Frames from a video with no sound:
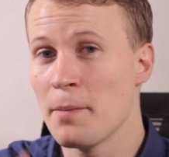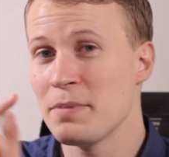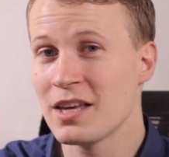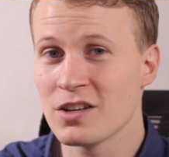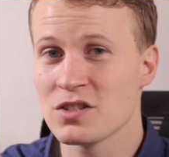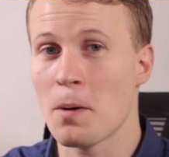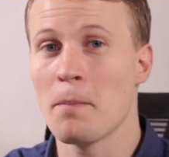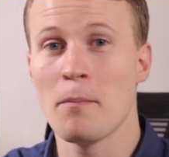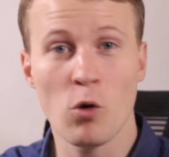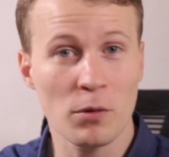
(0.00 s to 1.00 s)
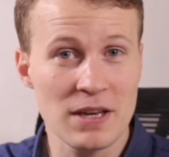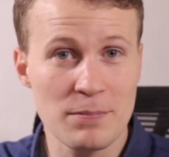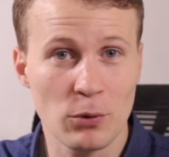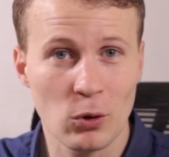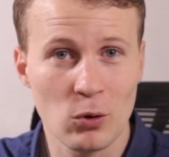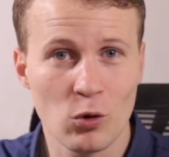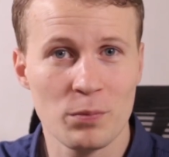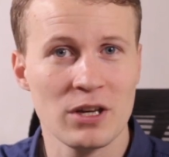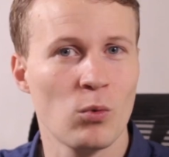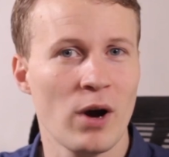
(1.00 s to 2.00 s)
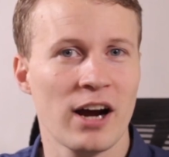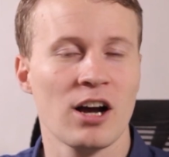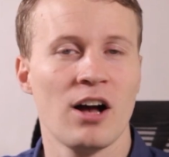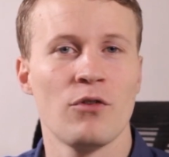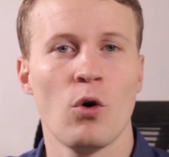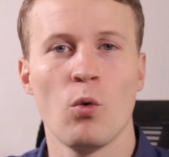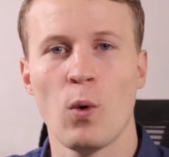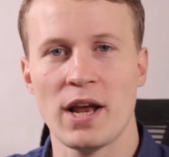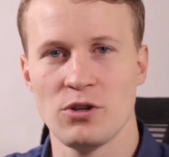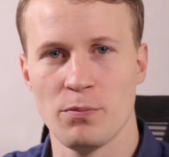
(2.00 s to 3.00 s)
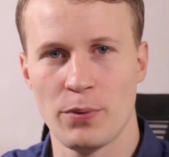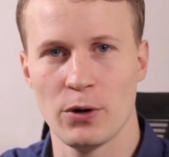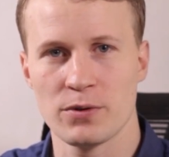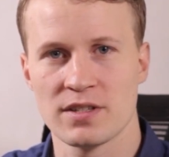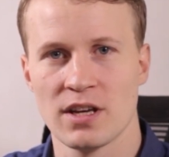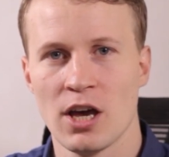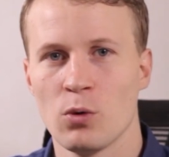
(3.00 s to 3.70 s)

because more people will be aware of when you post,